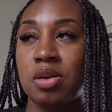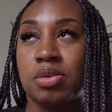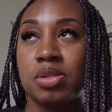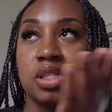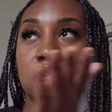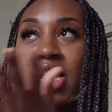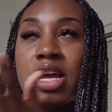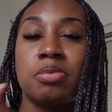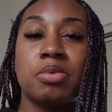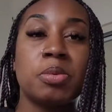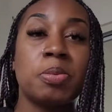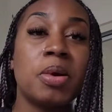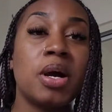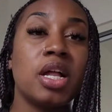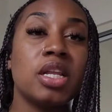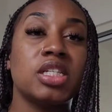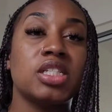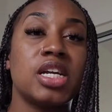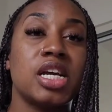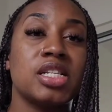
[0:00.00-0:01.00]
kept
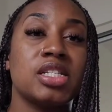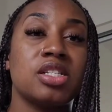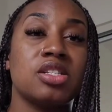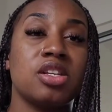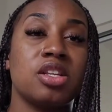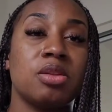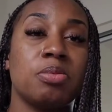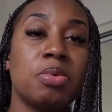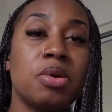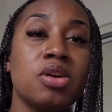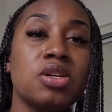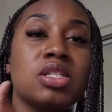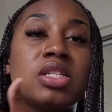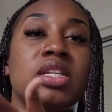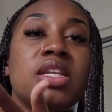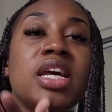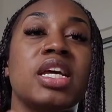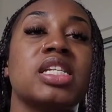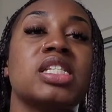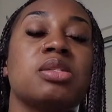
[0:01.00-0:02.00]
apologizing to the person
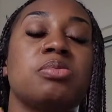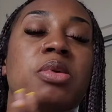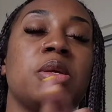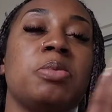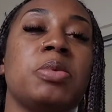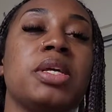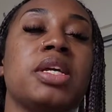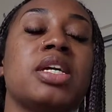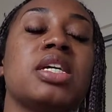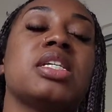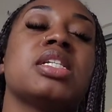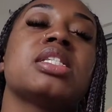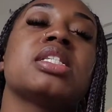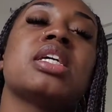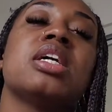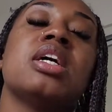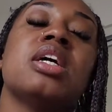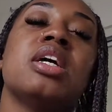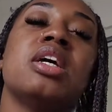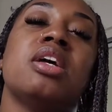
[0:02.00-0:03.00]
next to me because
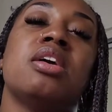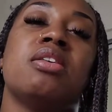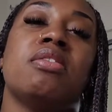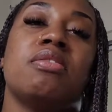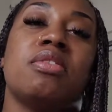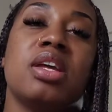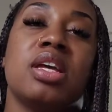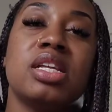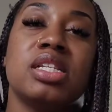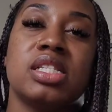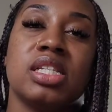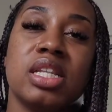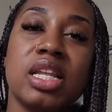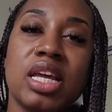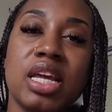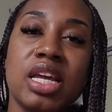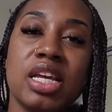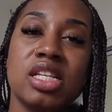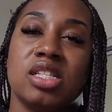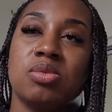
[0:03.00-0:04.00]
his
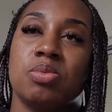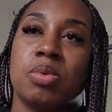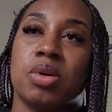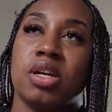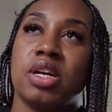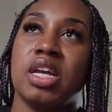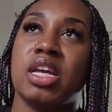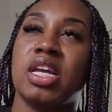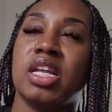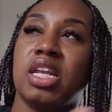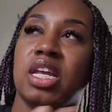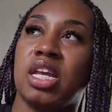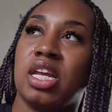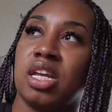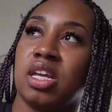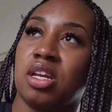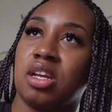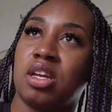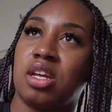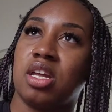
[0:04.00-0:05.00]
legs were
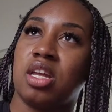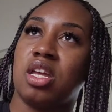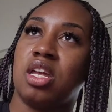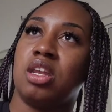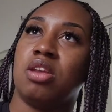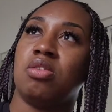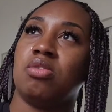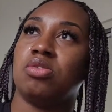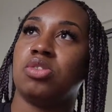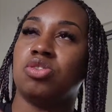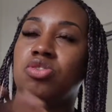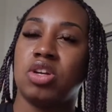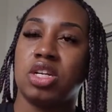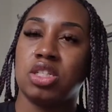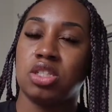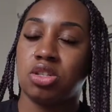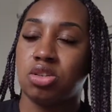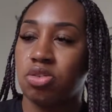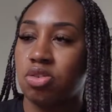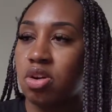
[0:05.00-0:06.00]
hitting and
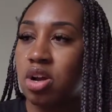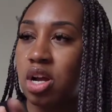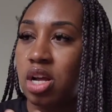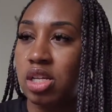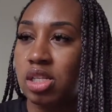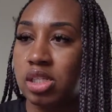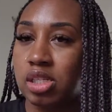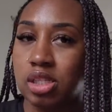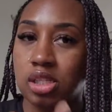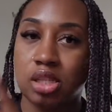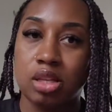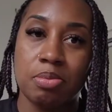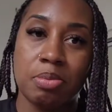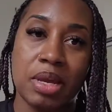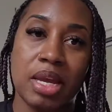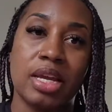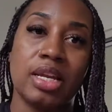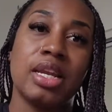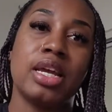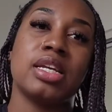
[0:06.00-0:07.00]
stretched across the
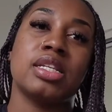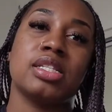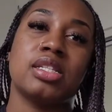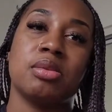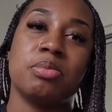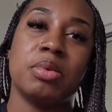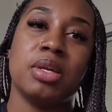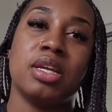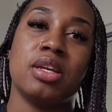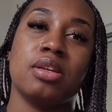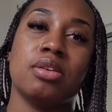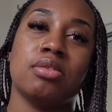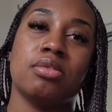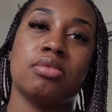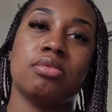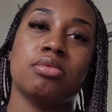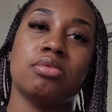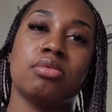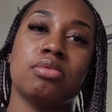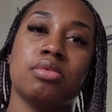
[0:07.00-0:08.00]
man next to me.
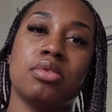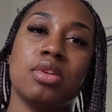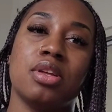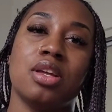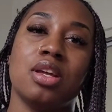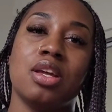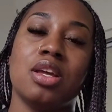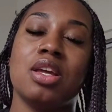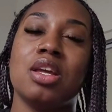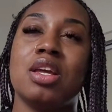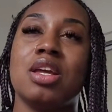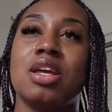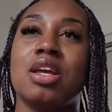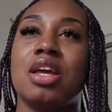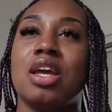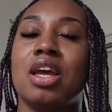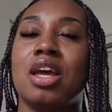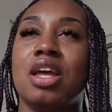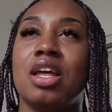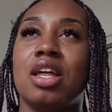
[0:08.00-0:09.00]

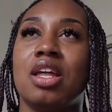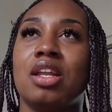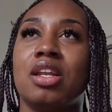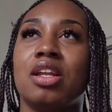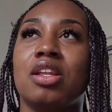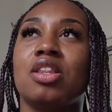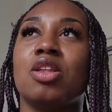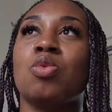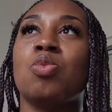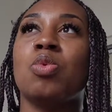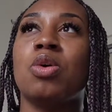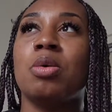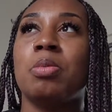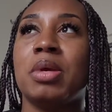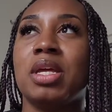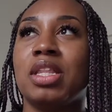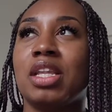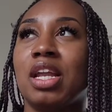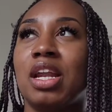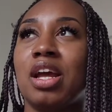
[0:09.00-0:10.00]
And the
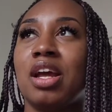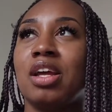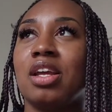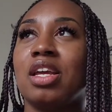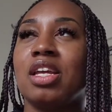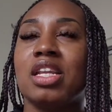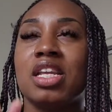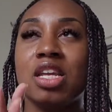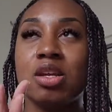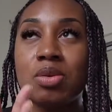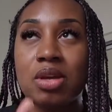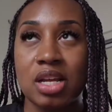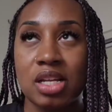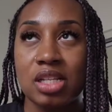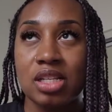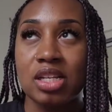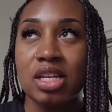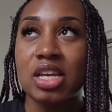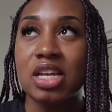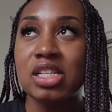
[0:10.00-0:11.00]
woman he
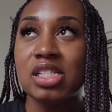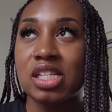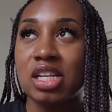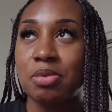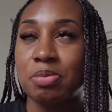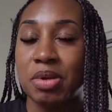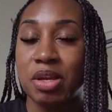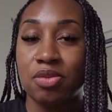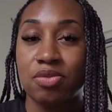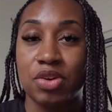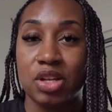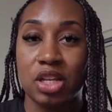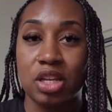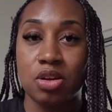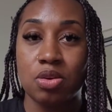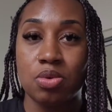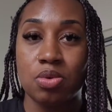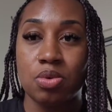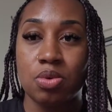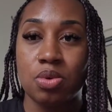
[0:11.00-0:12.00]
ended up being really
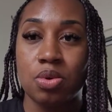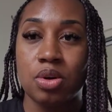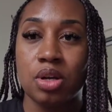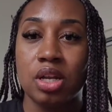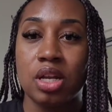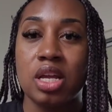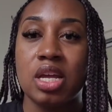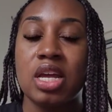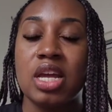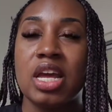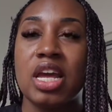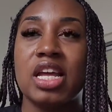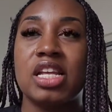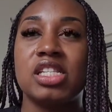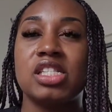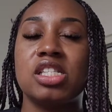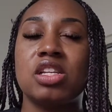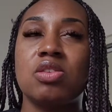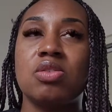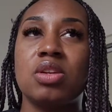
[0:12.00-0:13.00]
cool, and
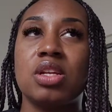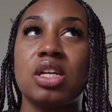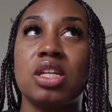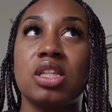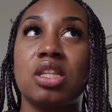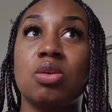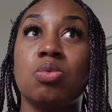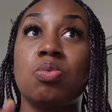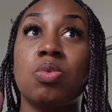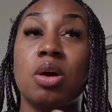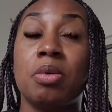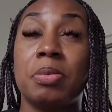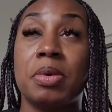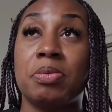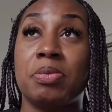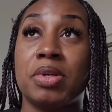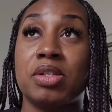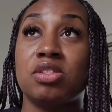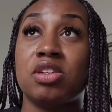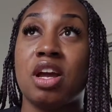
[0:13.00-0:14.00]
so did the woman
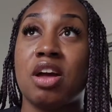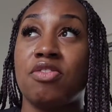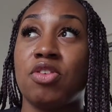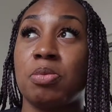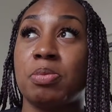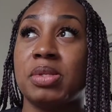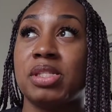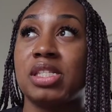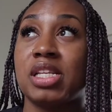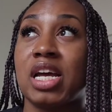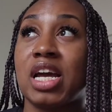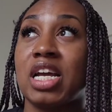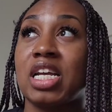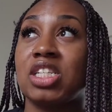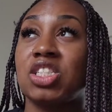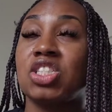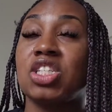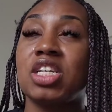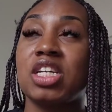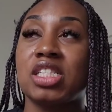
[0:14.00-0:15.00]
we traveled beside.
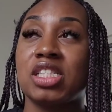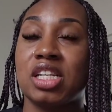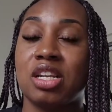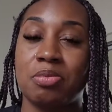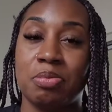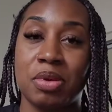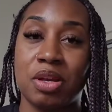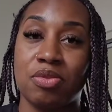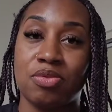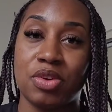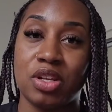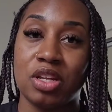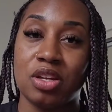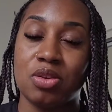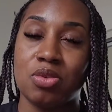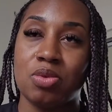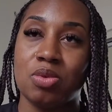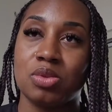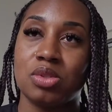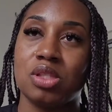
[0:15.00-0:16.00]
She ended up being really
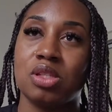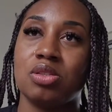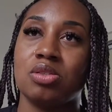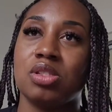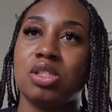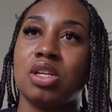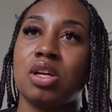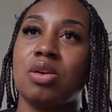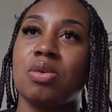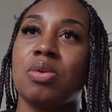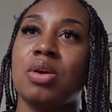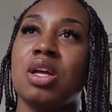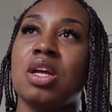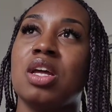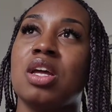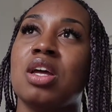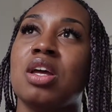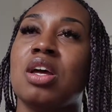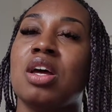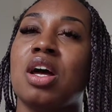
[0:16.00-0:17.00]
cool too. So
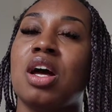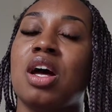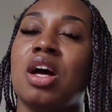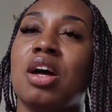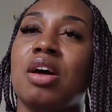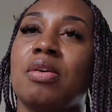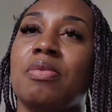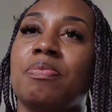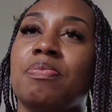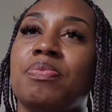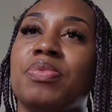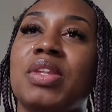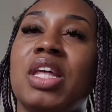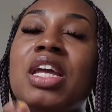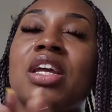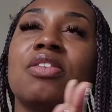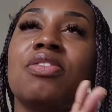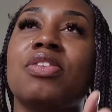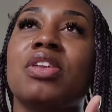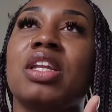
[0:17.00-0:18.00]

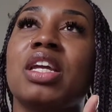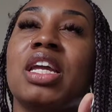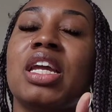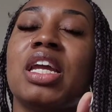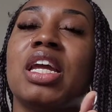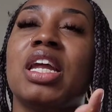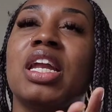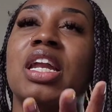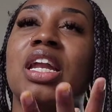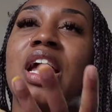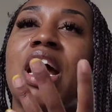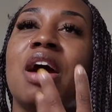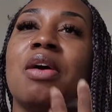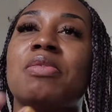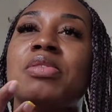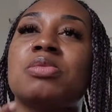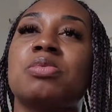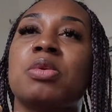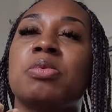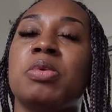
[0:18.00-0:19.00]
thankfully I
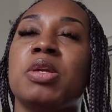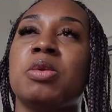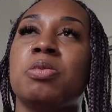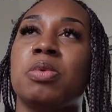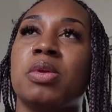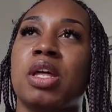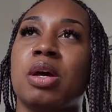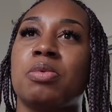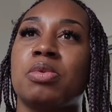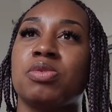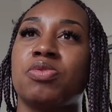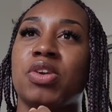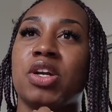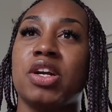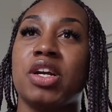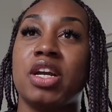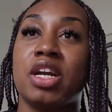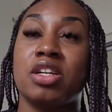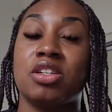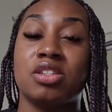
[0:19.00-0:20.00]
was with people that were
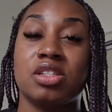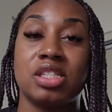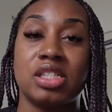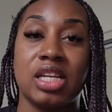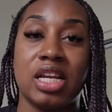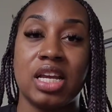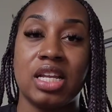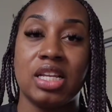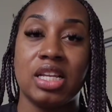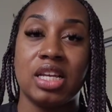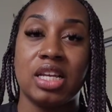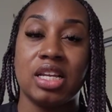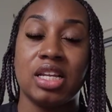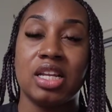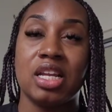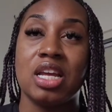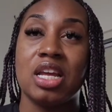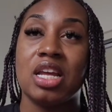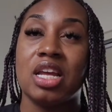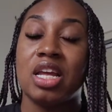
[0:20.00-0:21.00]
very understanding,
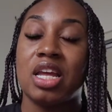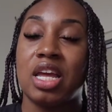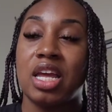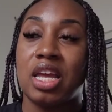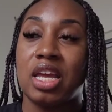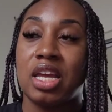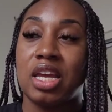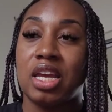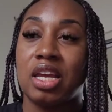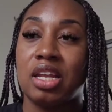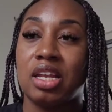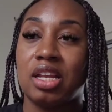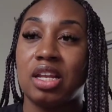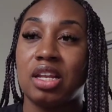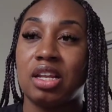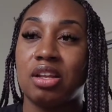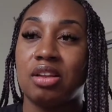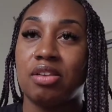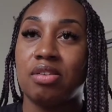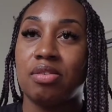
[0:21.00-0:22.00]
and
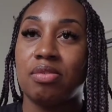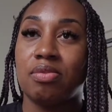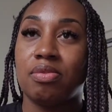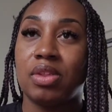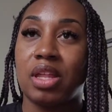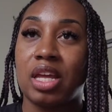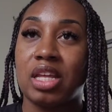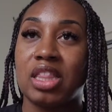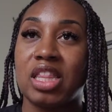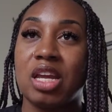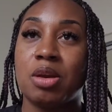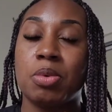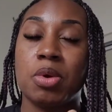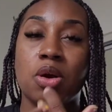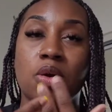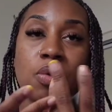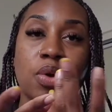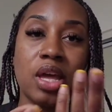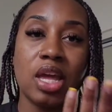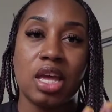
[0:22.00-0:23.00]
like they were
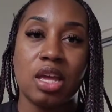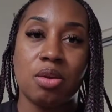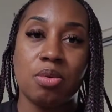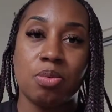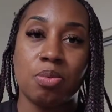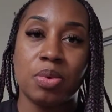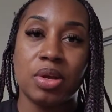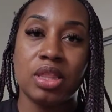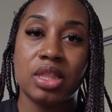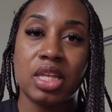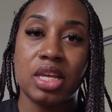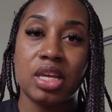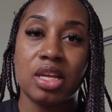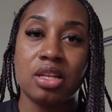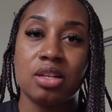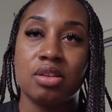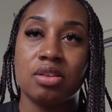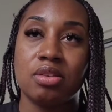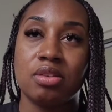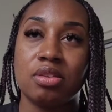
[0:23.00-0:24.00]
okay with
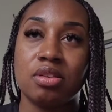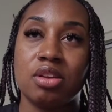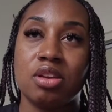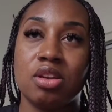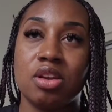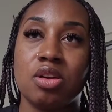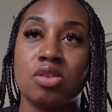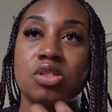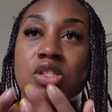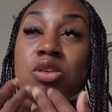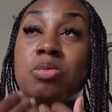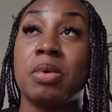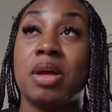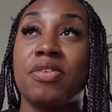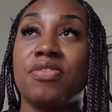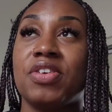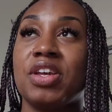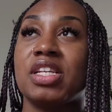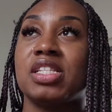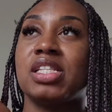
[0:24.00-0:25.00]
it, you know, to my
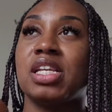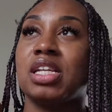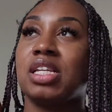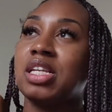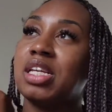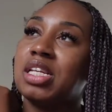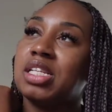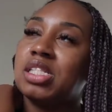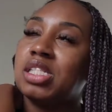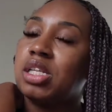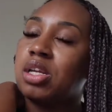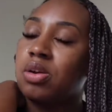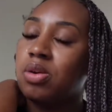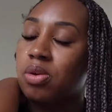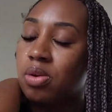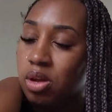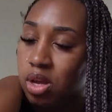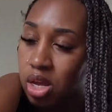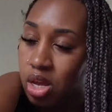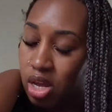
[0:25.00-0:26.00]
face at least.
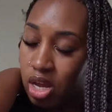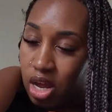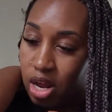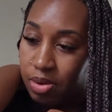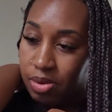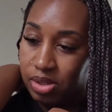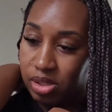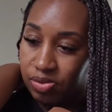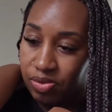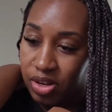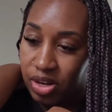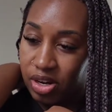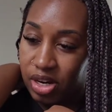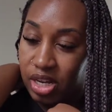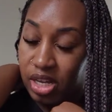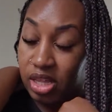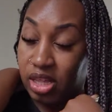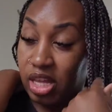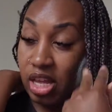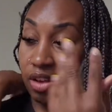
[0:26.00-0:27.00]
So I was
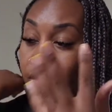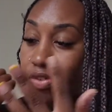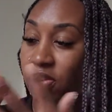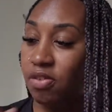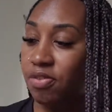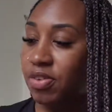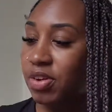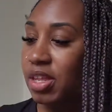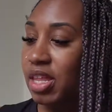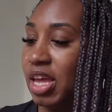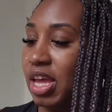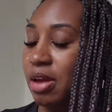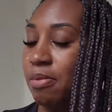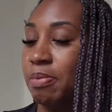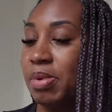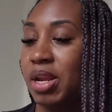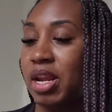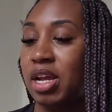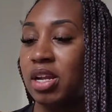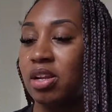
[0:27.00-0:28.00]
very thankful for that.
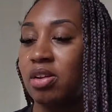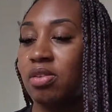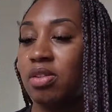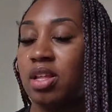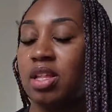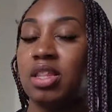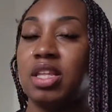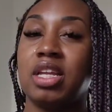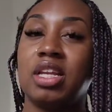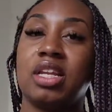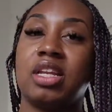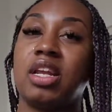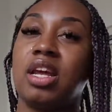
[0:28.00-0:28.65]
But I know that they didn't